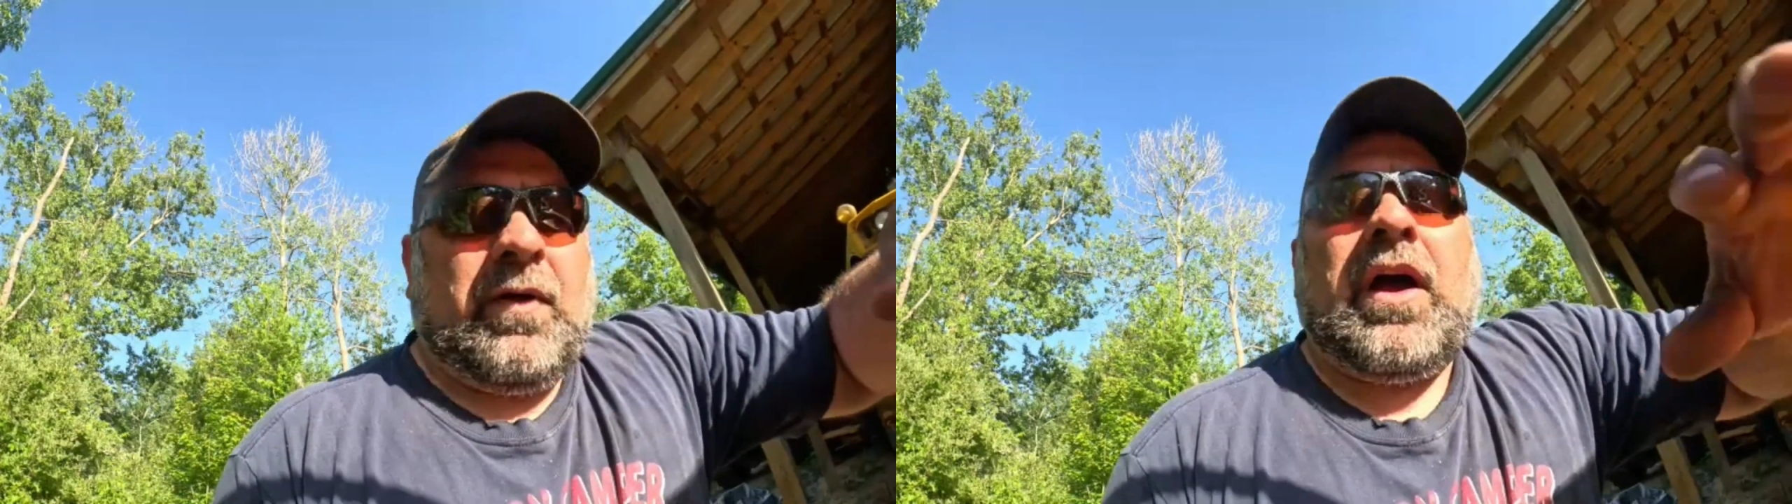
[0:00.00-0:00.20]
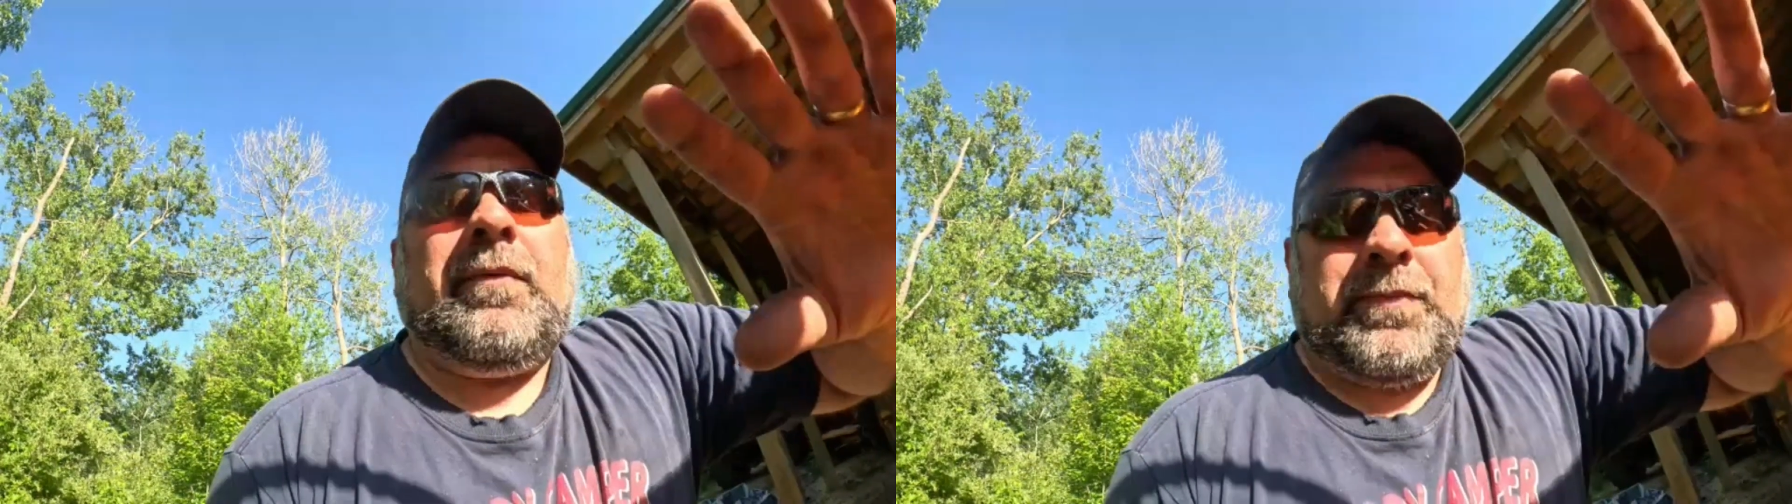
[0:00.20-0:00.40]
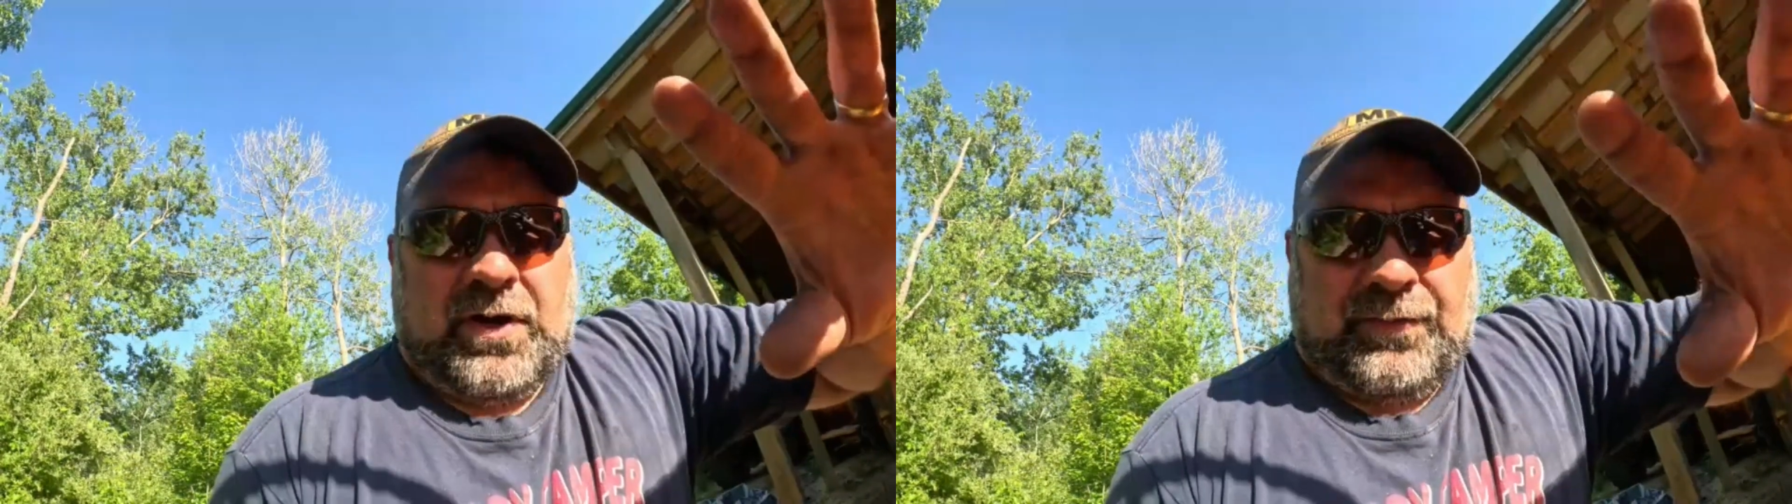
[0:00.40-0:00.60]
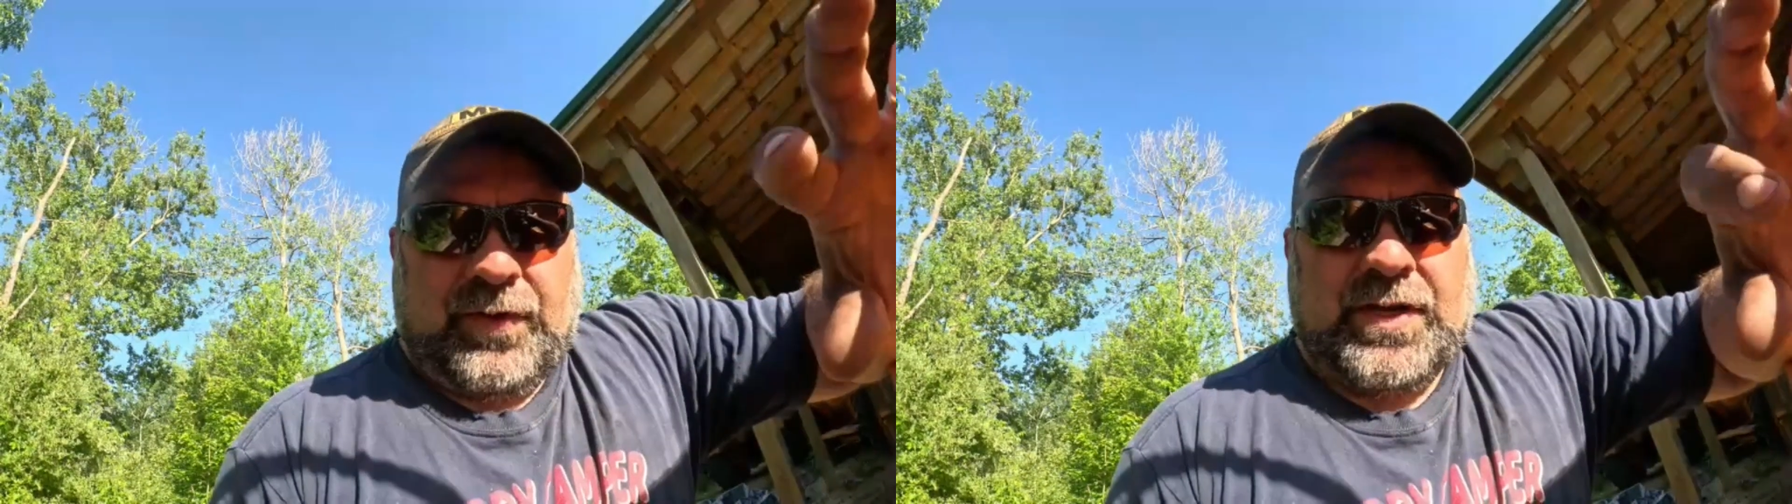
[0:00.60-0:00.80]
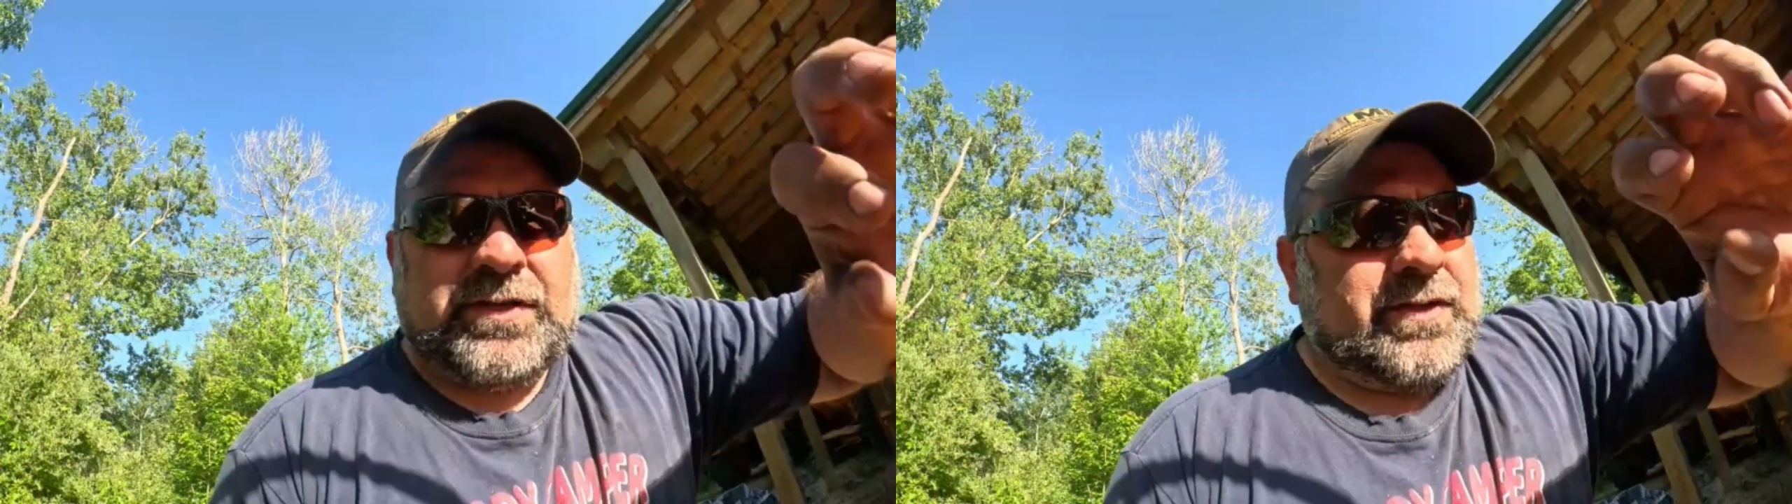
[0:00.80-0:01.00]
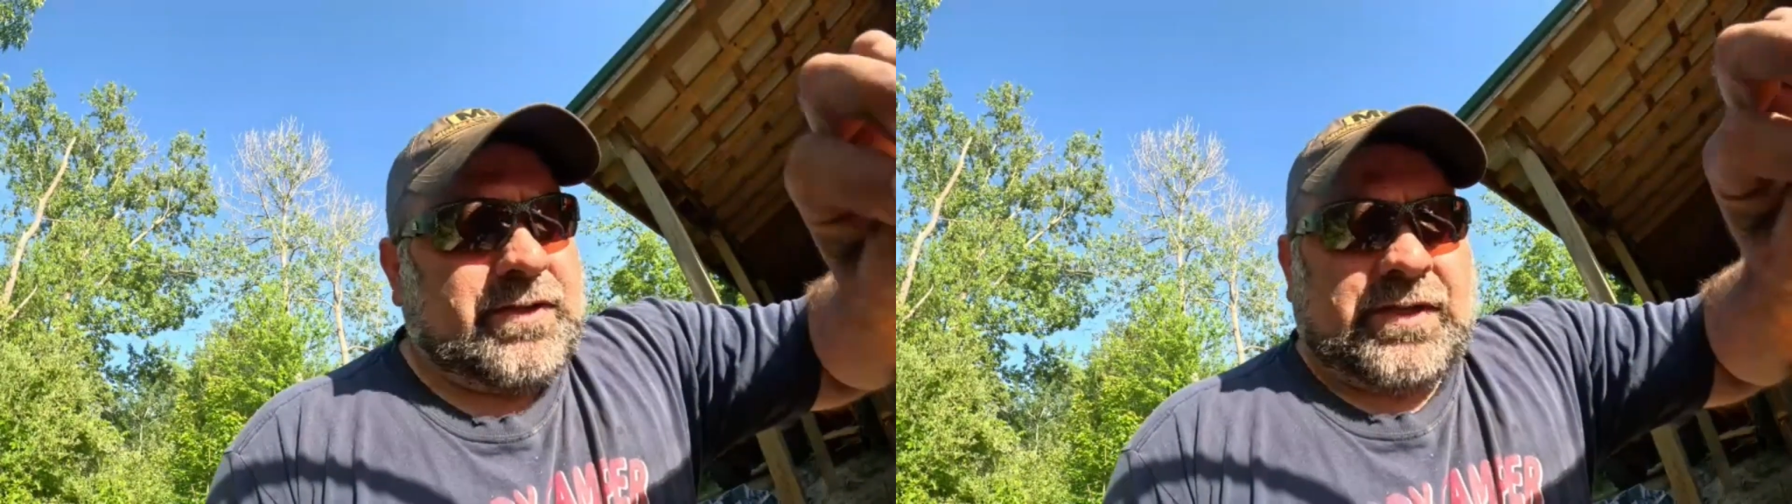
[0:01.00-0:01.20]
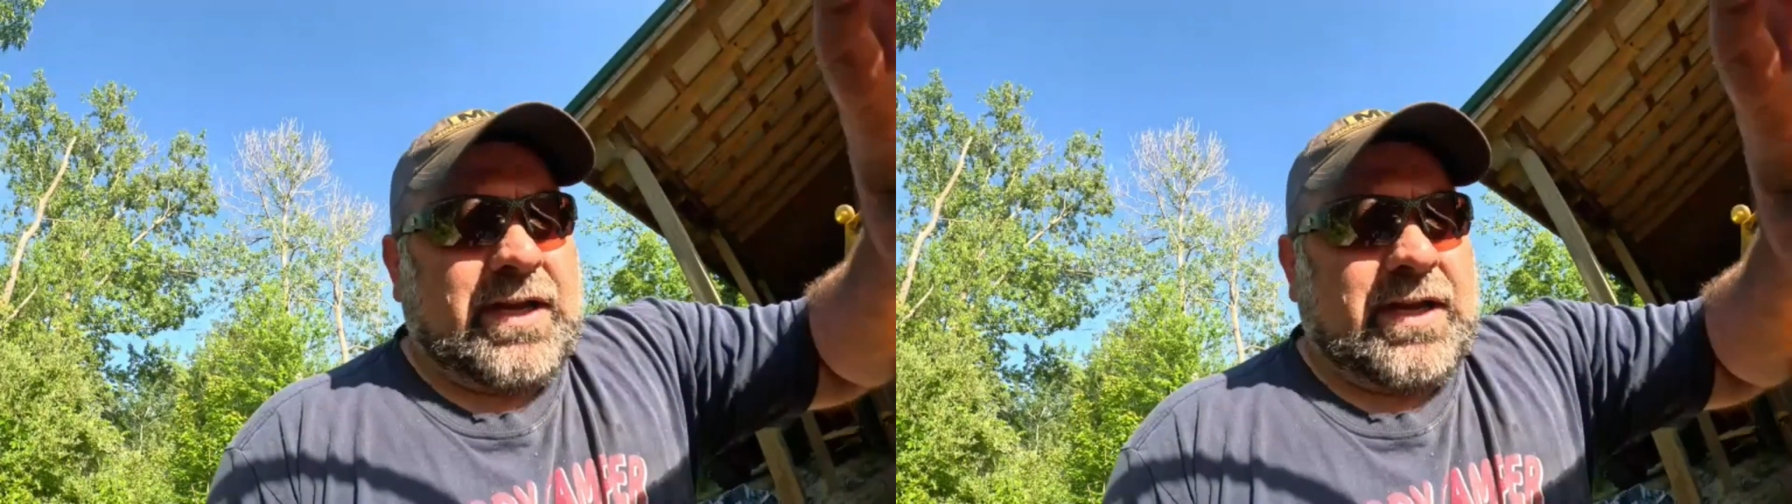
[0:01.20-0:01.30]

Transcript: I'm paraphrasing, this is